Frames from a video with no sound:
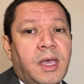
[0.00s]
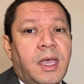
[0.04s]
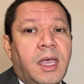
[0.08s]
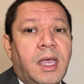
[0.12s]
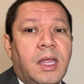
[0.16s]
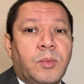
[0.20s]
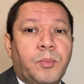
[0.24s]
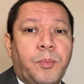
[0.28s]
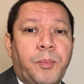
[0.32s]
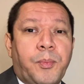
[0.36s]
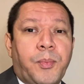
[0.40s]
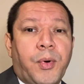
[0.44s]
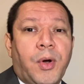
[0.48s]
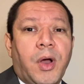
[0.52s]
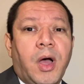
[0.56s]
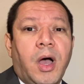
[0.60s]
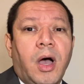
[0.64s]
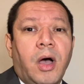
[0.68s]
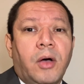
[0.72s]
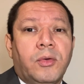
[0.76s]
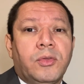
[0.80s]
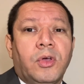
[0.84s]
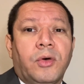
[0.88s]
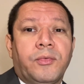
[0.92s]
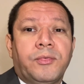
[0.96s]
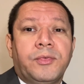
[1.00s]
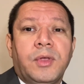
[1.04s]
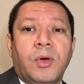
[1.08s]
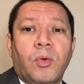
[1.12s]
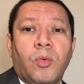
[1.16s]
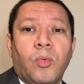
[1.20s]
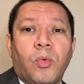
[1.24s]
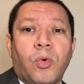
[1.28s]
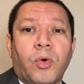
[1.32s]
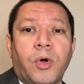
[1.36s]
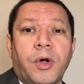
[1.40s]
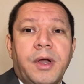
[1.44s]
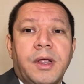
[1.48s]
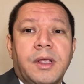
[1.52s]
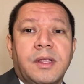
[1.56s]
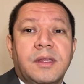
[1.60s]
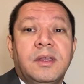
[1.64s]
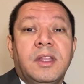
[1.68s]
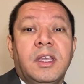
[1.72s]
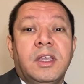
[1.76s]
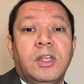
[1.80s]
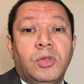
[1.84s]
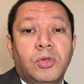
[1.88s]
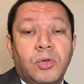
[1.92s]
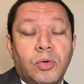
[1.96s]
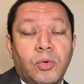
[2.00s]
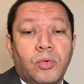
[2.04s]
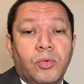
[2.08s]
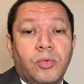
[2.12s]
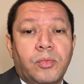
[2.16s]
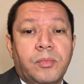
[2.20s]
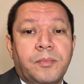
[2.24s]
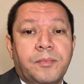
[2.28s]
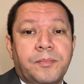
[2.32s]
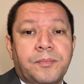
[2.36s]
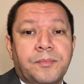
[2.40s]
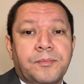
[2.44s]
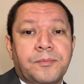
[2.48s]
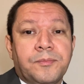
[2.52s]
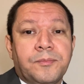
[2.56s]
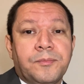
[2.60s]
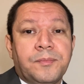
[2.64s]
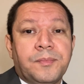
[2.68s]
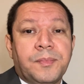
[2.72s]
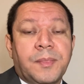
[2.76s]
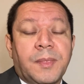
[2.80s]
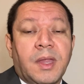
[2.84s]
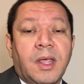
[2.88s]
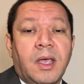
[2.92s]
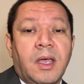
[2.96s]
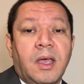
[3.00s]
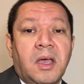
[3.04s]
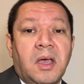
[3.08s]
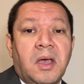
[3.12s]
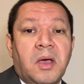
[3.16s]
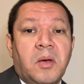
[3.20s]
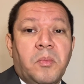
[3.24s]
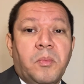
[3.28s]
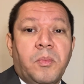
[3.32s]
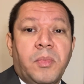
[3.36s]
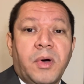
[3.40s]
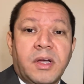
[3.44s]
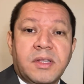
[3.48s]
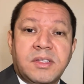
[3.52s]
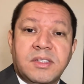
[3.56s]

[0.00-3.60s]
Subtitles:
and proud of the work they do. But